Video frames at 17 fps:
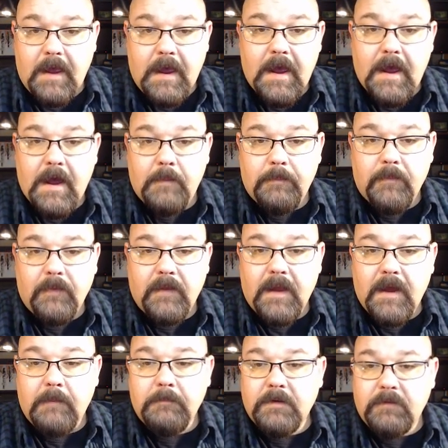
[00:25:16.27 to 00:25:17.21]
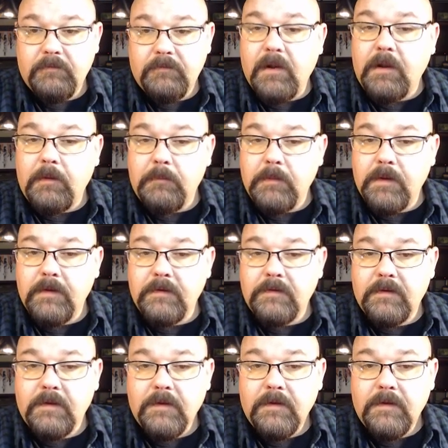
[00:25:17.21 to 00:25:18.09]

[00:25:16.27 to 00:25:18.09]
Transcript: app and the app development.